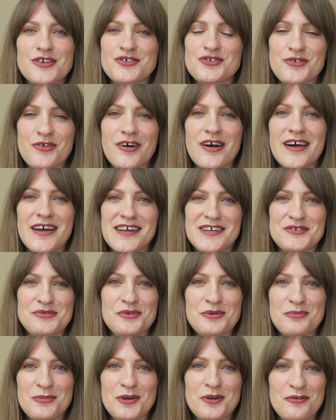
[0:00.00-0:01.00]
to try to
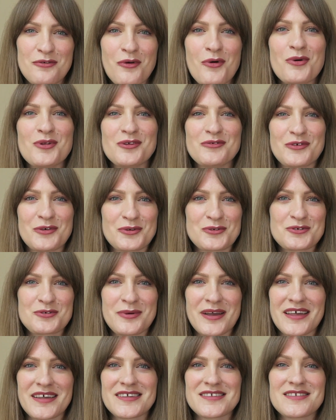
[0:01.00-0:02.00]
remove all of your
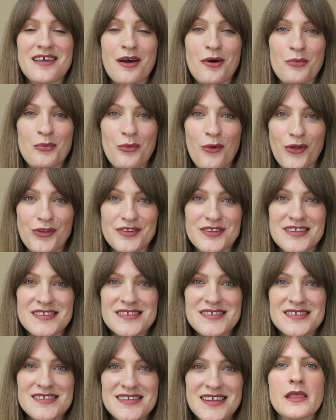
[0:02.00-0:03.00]
triggers at
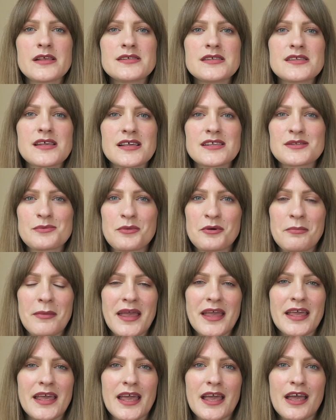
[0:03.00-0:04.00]
once. This is like someone
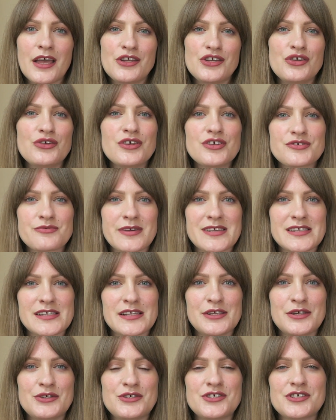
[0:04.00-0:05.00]
making a New Year's
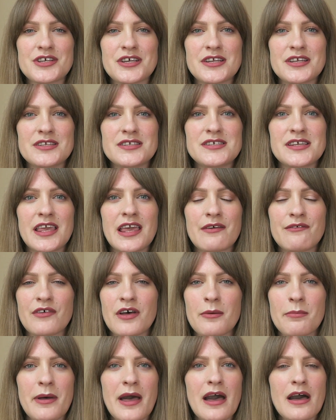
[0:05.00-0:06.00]
resolution to give
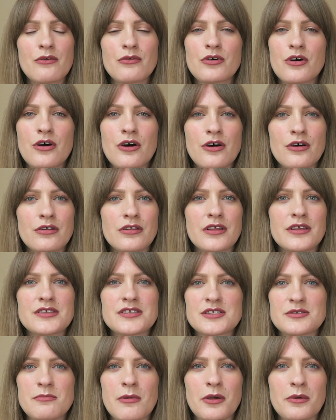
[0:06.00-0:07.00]
up alcohol,
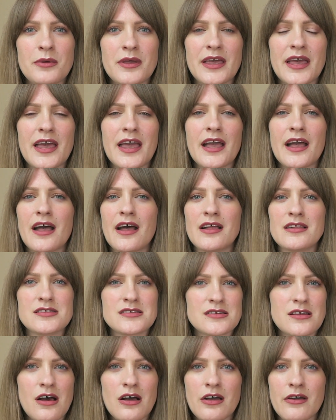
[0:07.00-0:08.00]
smoking, and
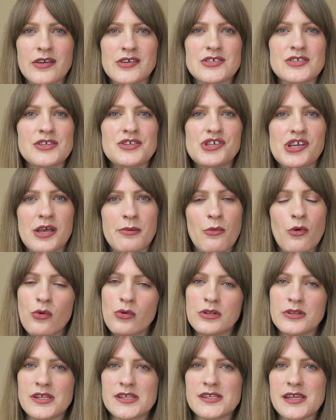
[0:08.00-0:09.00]
start going to the gym
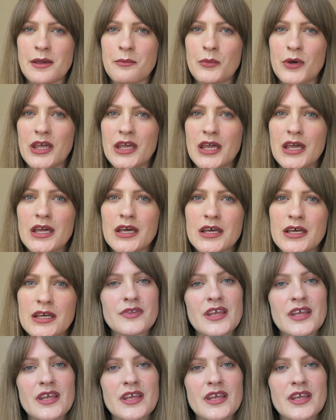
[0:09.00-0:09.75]
all in the same week.